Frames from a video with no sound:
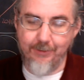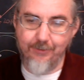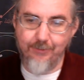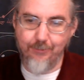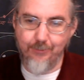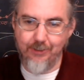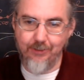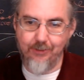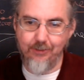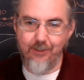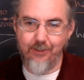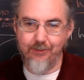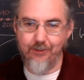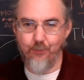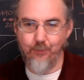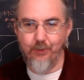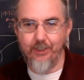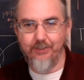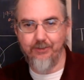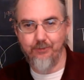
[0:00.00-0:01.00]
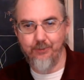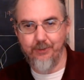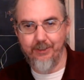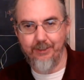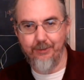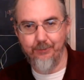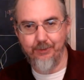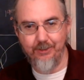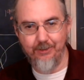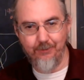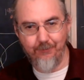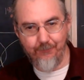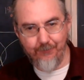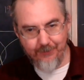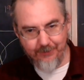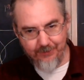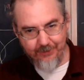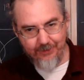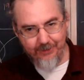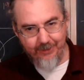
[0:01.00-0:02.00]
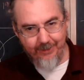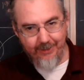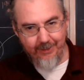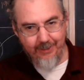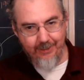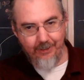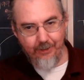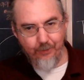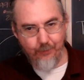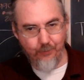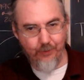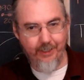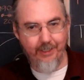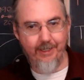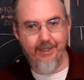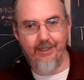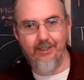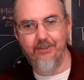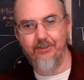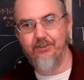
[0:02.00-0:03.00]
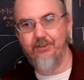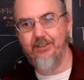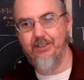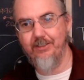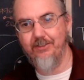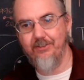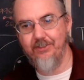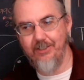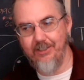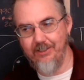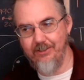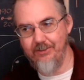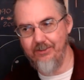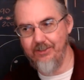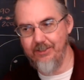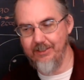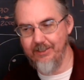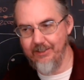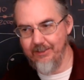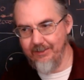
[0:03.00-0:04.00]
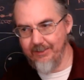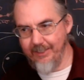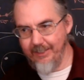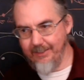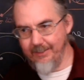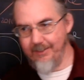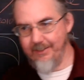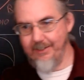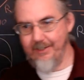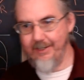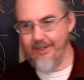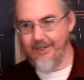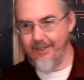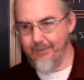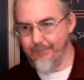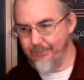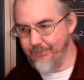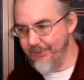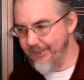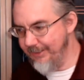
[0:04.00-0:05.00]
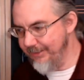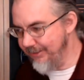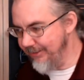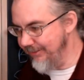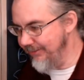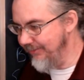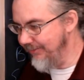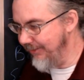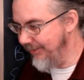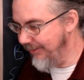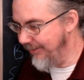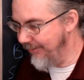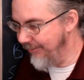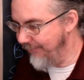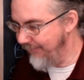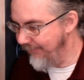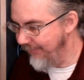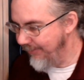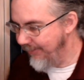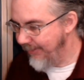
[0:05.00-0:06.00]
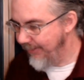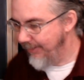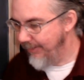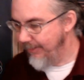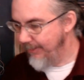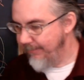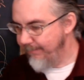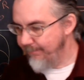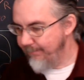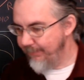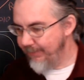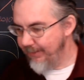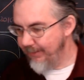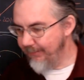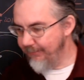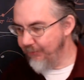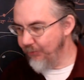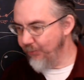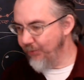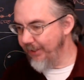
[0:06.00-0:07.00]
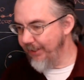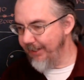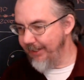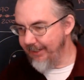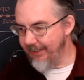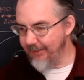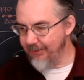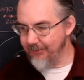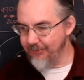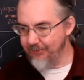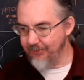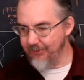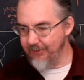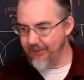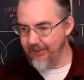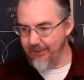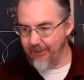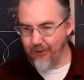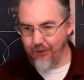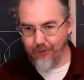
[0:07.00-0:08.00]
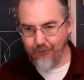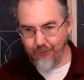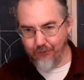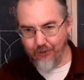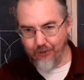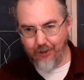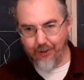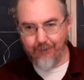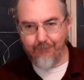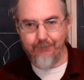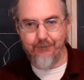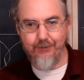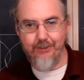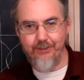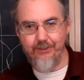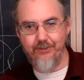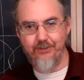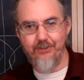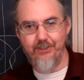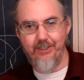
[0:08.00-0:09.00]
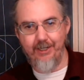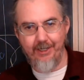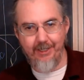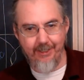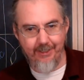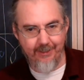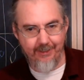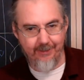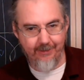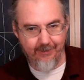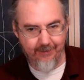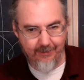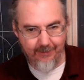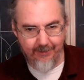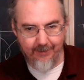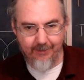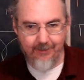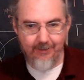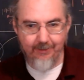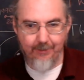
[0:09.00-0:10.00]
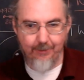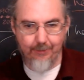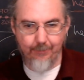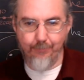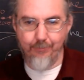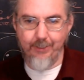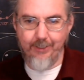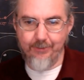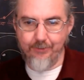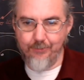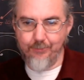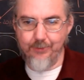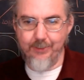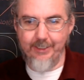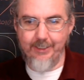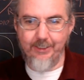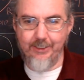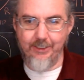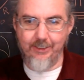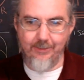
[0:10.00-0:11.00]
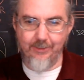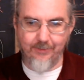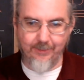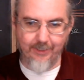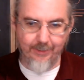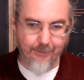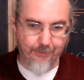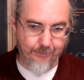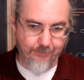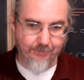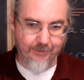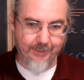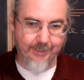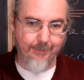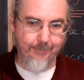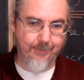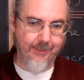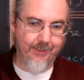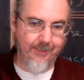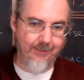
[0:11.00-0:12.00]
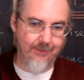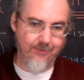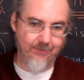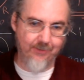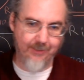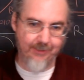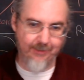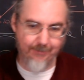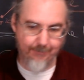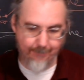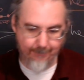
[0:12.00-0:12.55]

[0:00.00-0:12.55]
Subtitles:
which is called the West Wing, which is physically in the White House, that sees the day-to-day operations of the White House and the Oval Office and the press relations and those type things, that